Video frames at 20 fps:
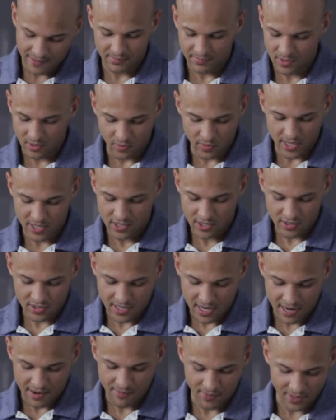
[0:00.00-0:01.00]
Don't waste your
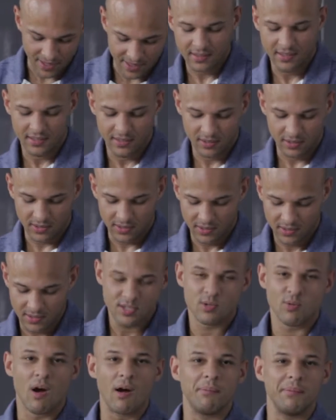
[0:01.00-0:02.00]
time with the little
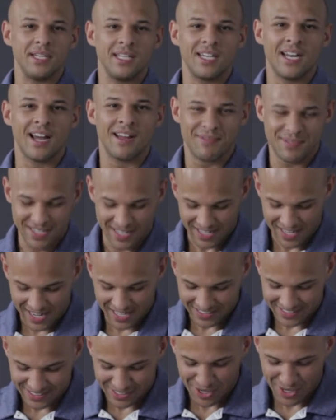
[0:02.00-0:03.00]
swamp meat knives, I
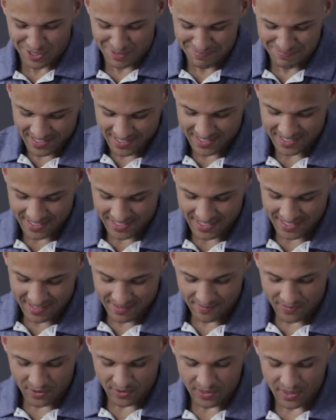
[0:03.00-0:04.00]
like to call them.
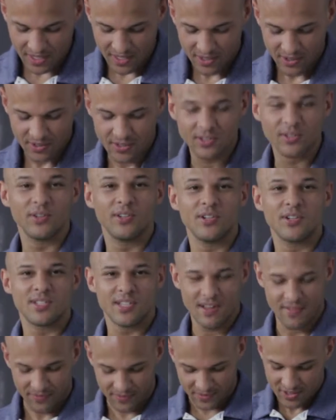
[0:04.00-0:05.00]
If you think you're doing
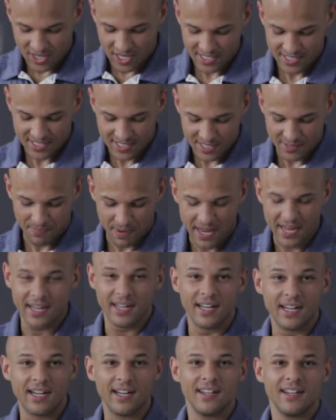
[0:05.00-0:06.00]
yourself justice
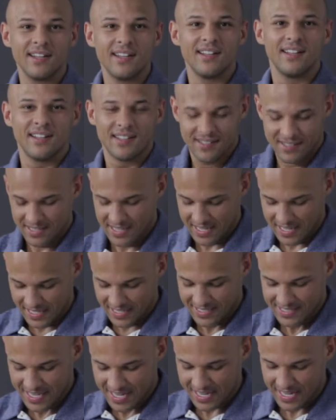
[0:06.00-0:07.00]
by getting a
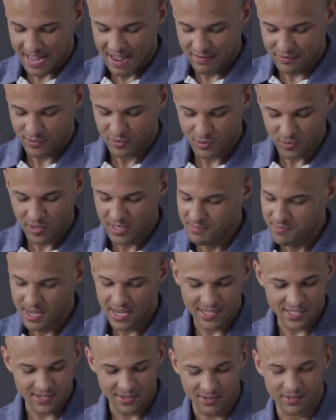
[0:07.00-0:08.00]
set of knives for 20
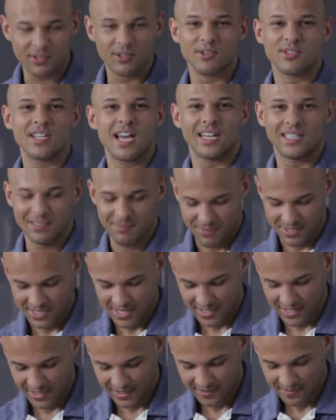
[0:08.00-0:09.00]
bucks, you're sadly
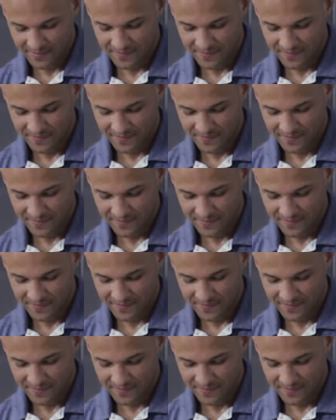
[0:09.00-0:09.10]
mistaken.